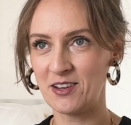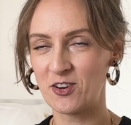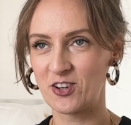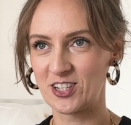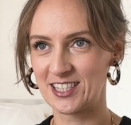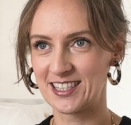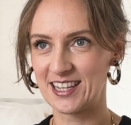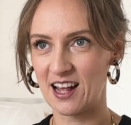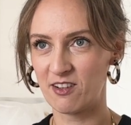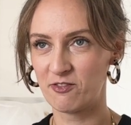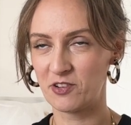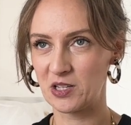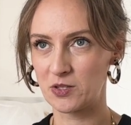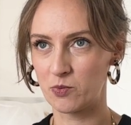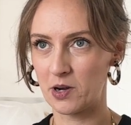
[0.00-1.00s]

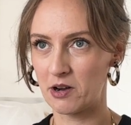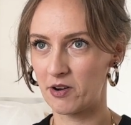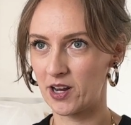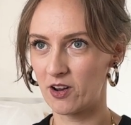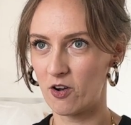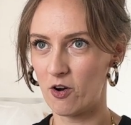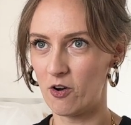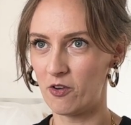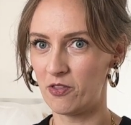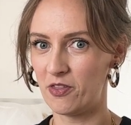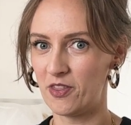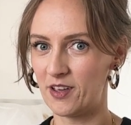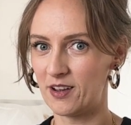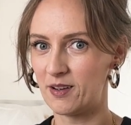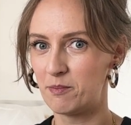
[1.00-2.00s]
herself is wearing
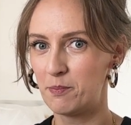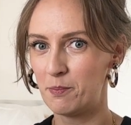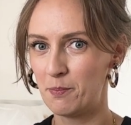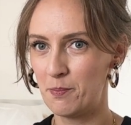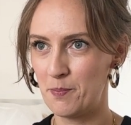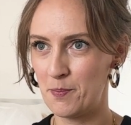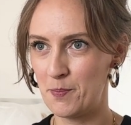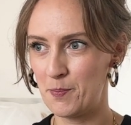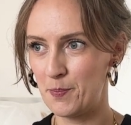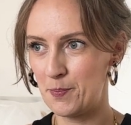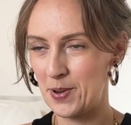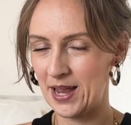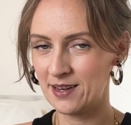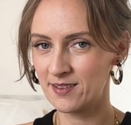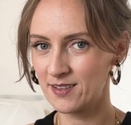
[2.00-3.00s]
on the
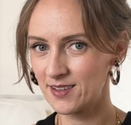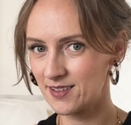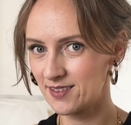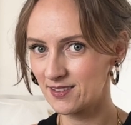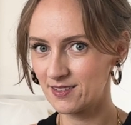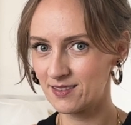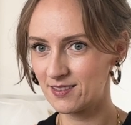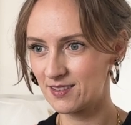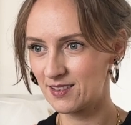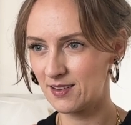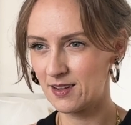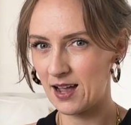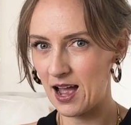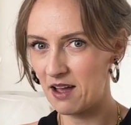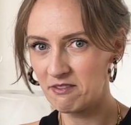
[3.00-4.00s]
pattern
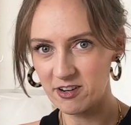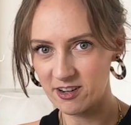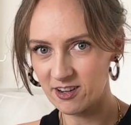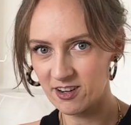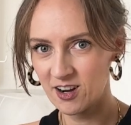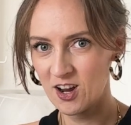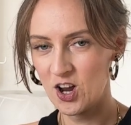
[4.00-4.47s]
cover.